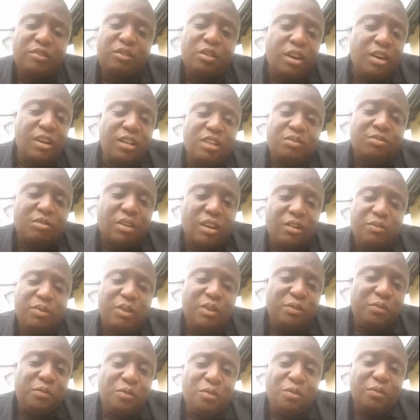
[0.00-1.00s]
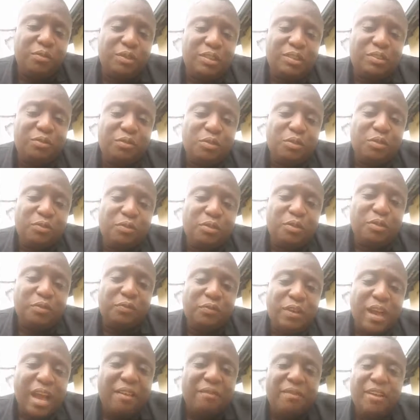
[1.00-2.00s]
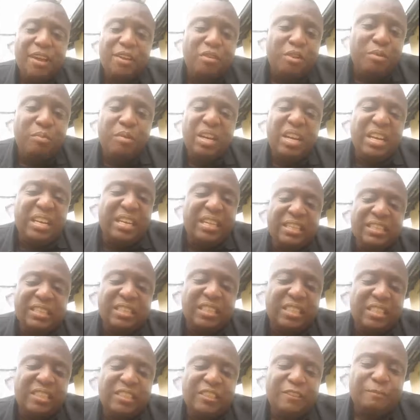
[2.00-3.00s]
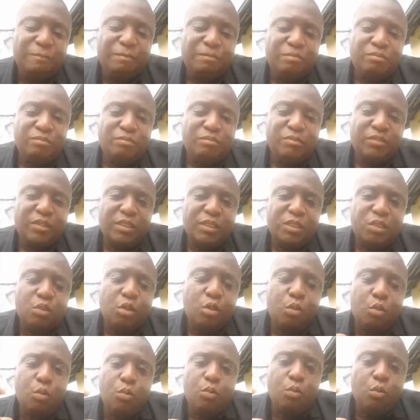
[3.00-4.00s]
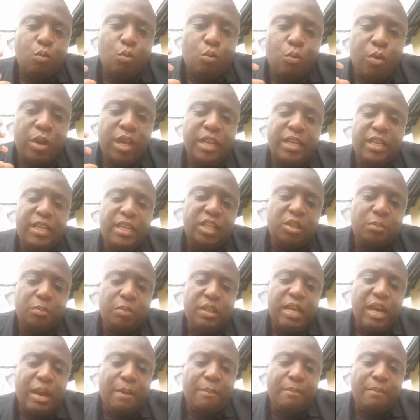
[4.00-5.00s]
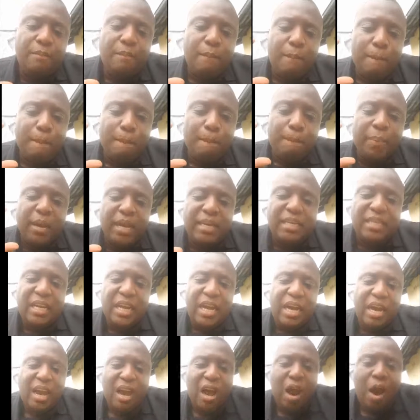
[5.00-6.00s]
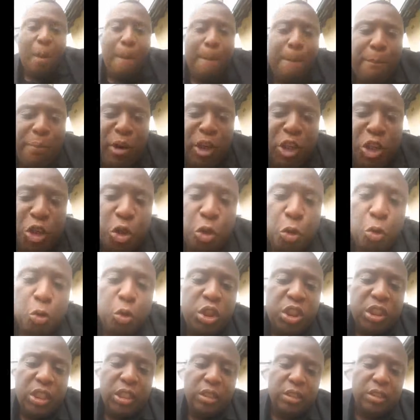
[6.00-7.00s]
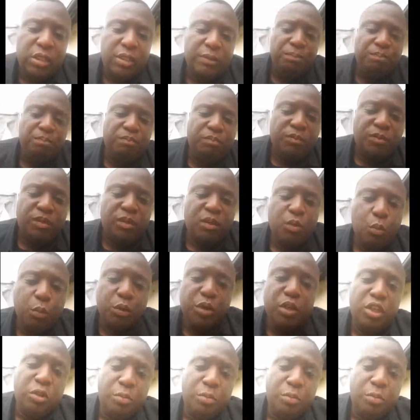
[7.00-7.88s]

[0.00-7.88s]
So we need to become better producers. We need to become better producers. We need to put some effort into our work.